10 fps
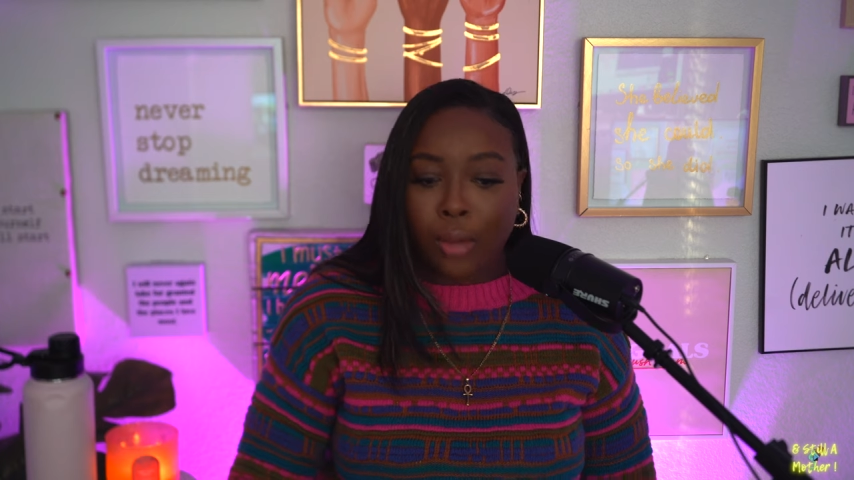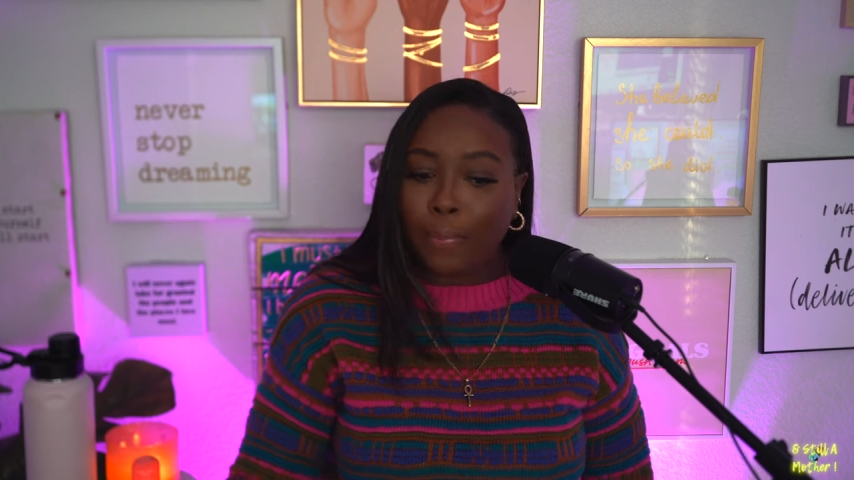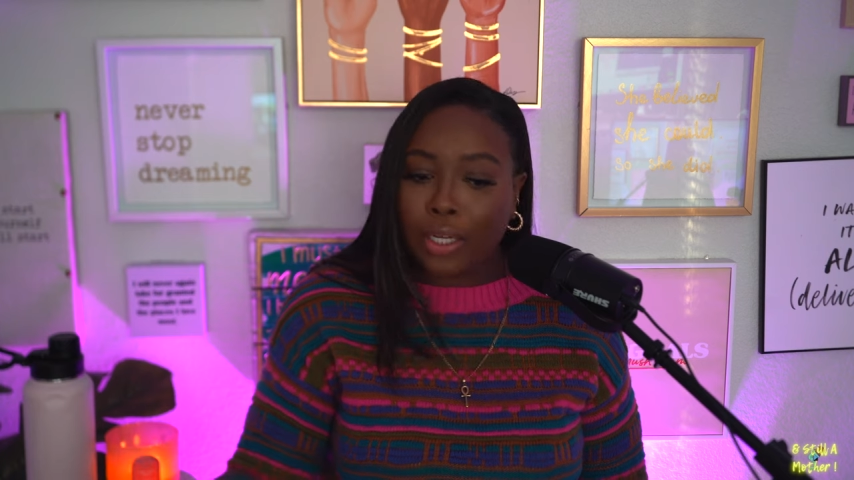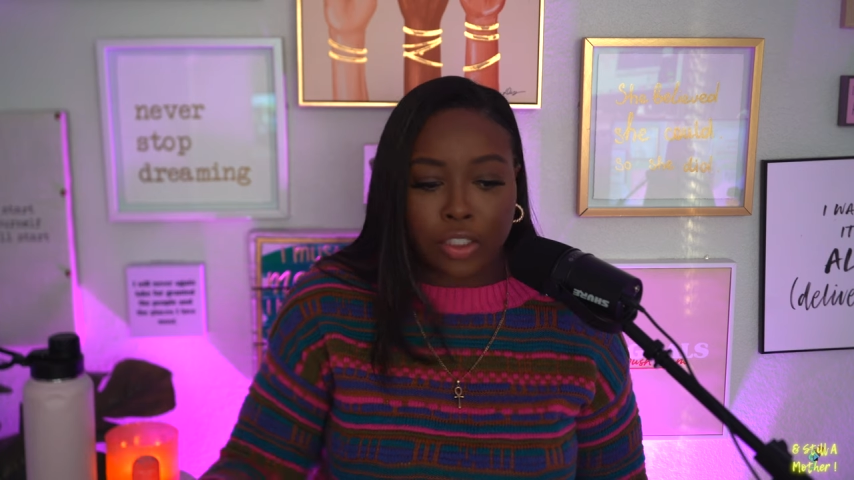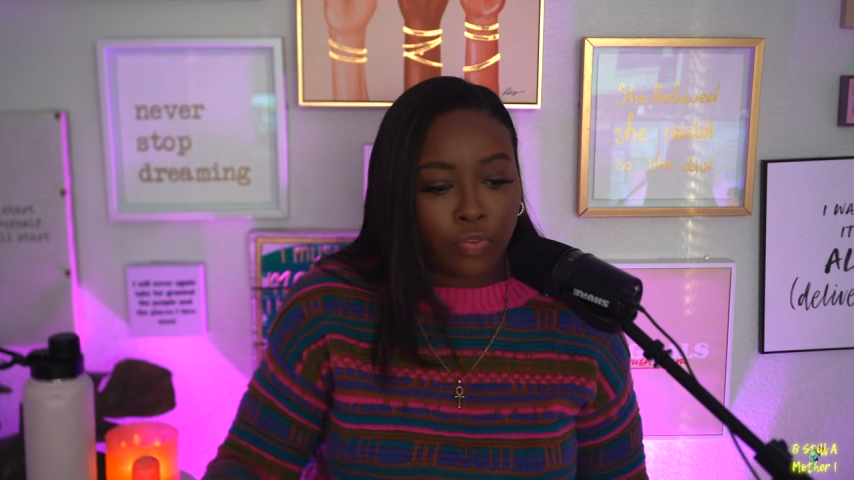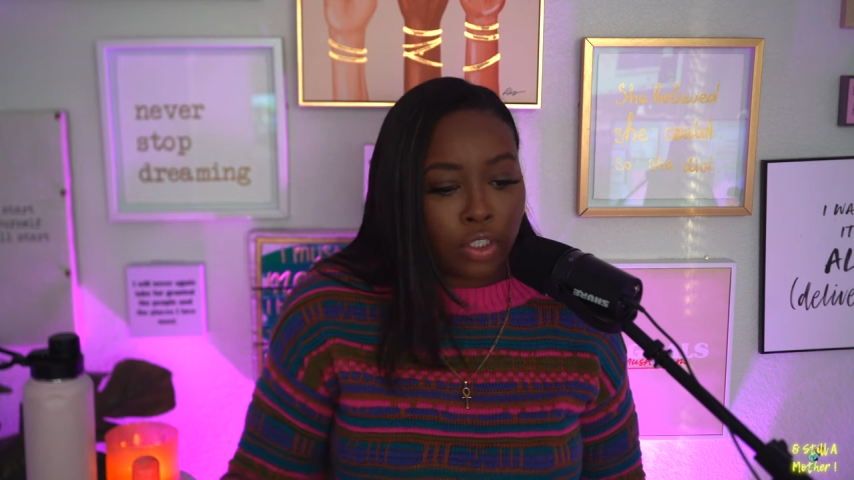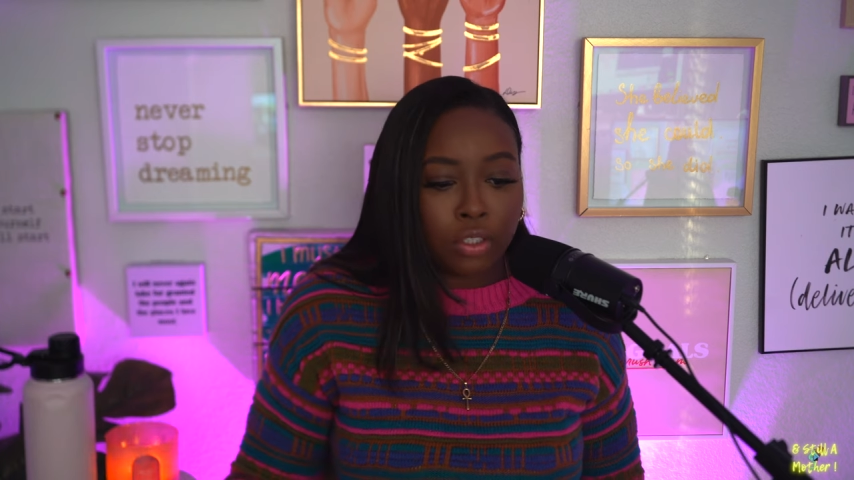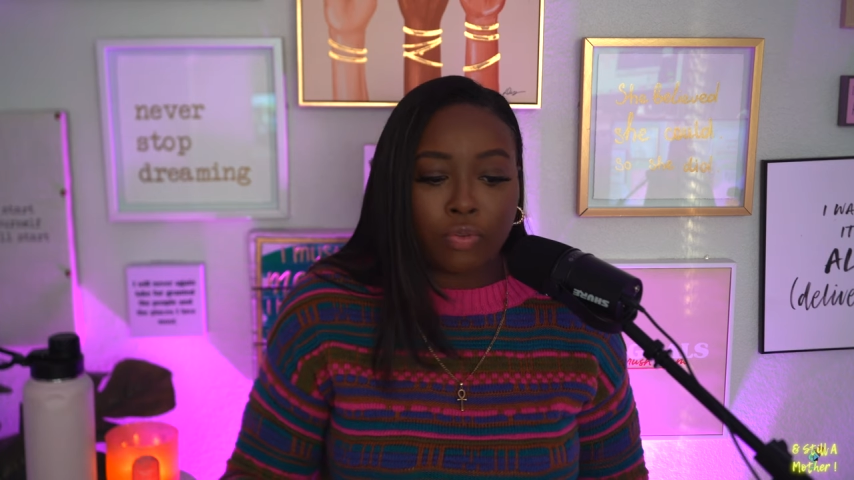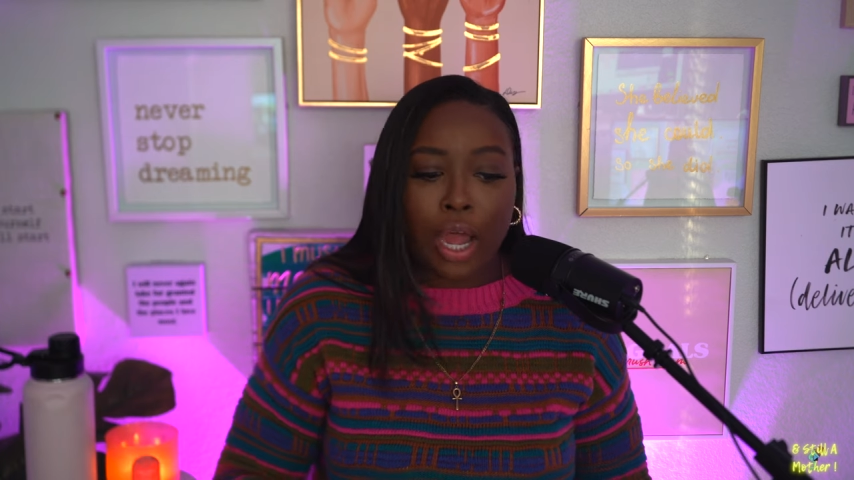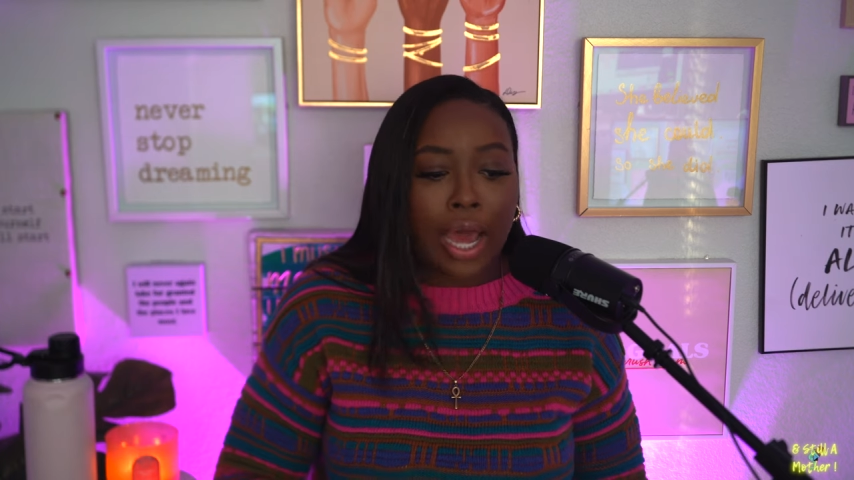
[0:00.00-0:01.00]
Because first
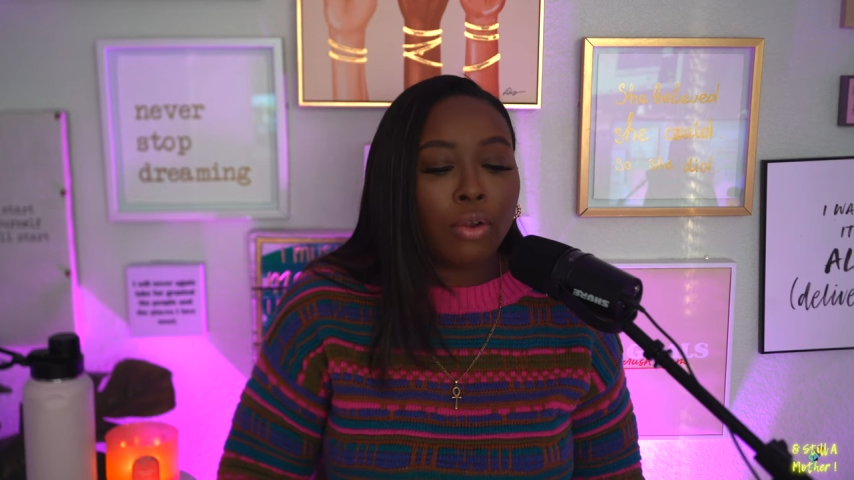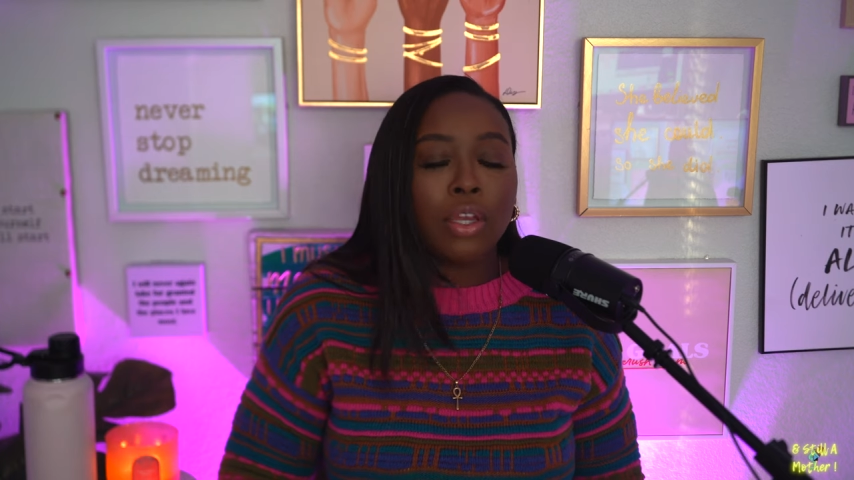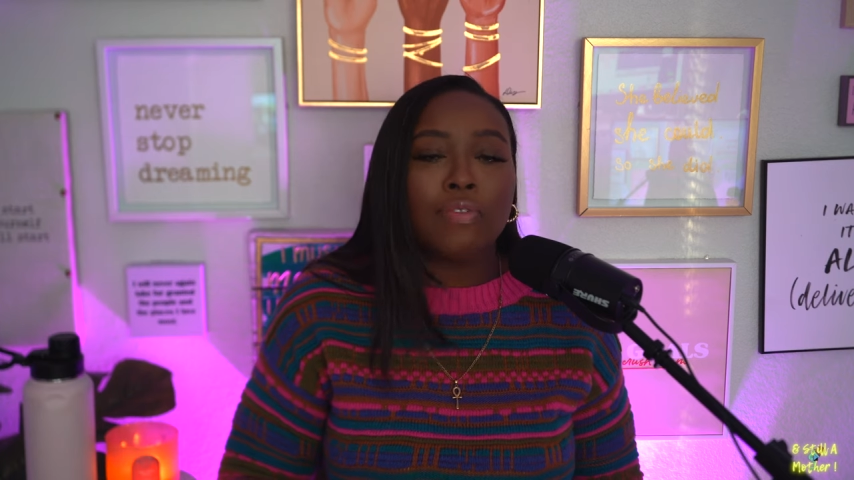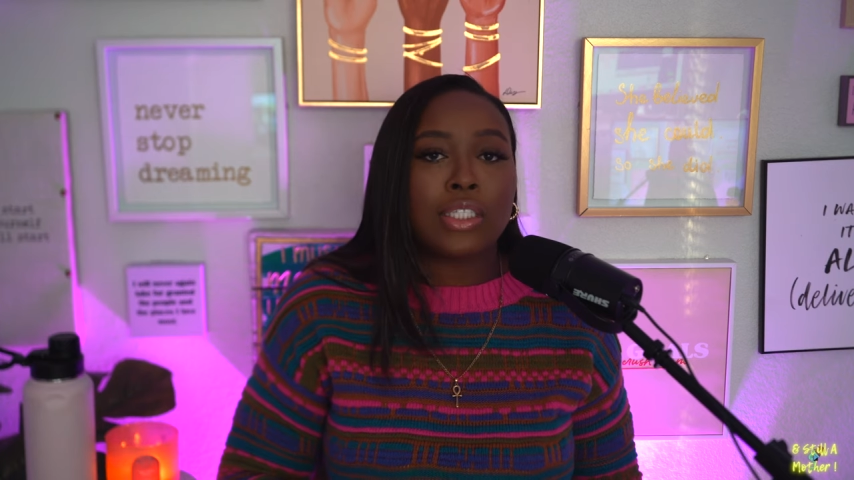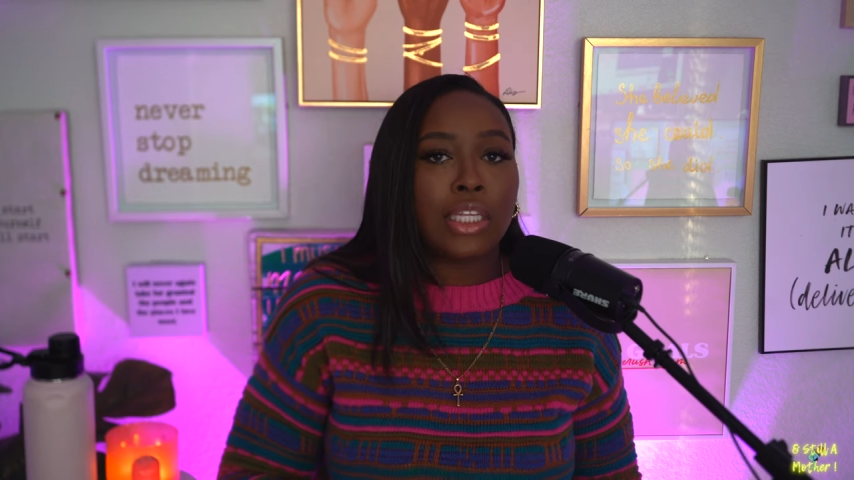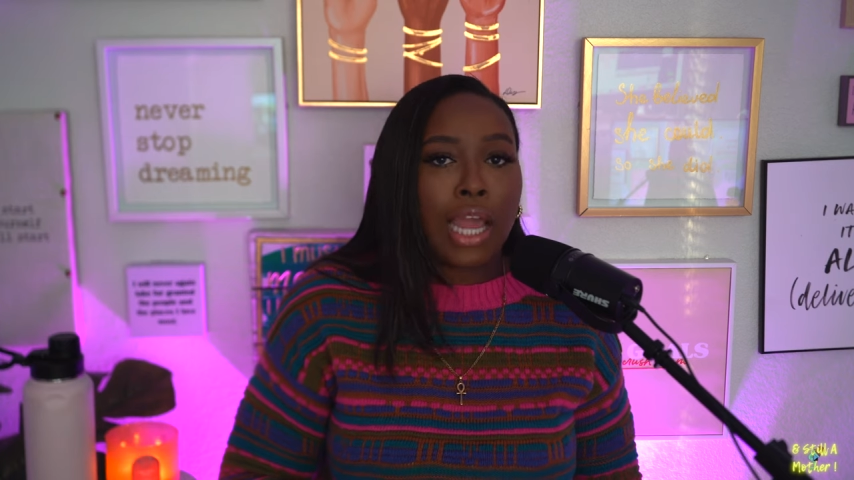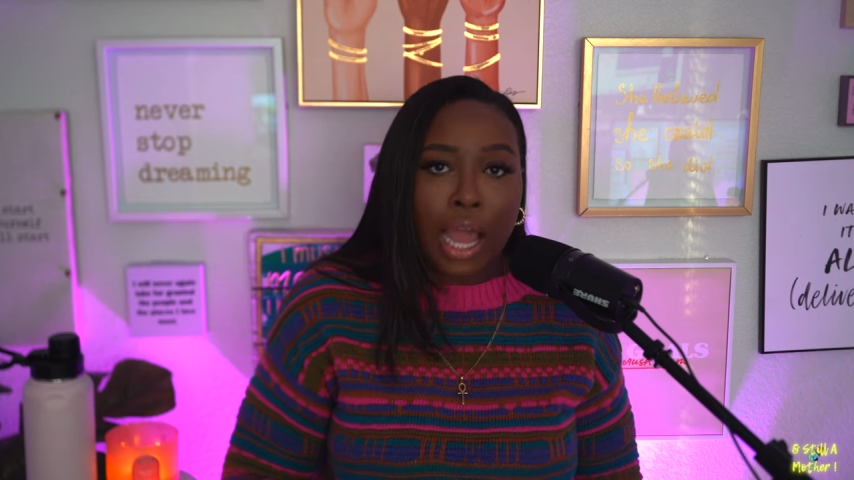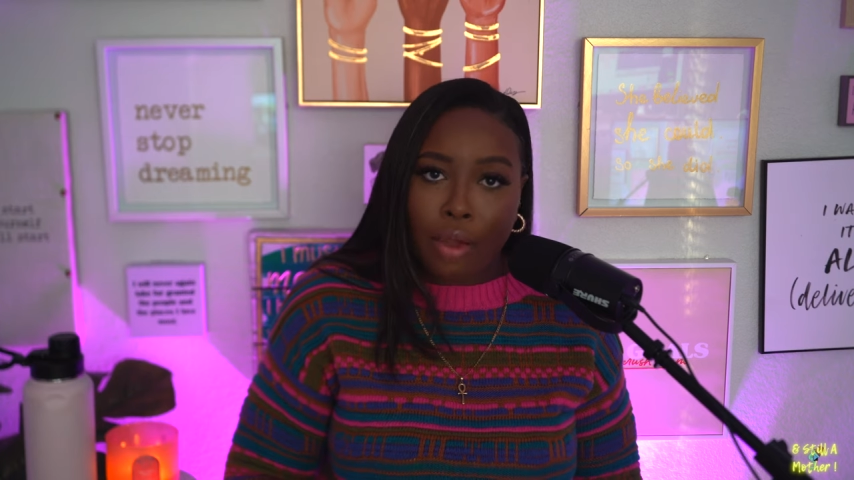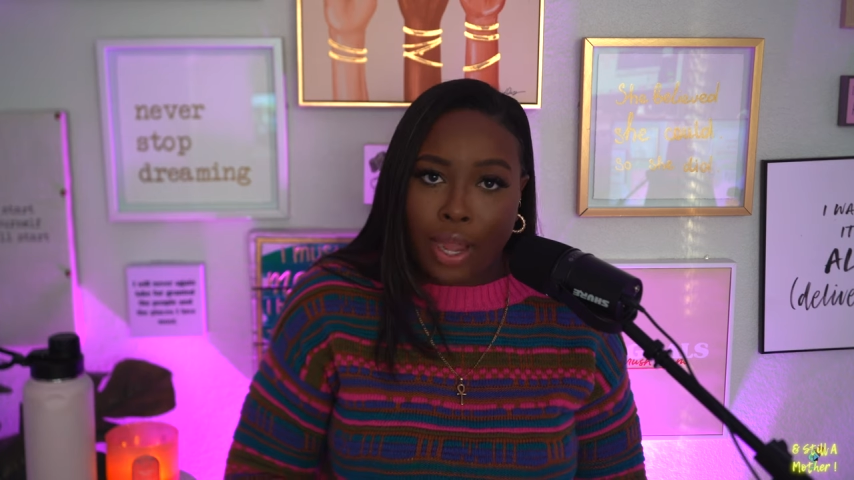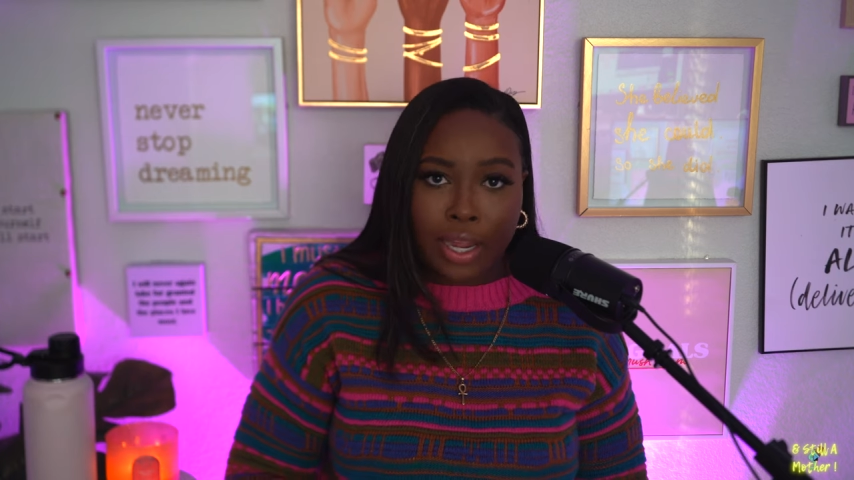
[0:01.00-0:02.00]
of all, I don't even see how I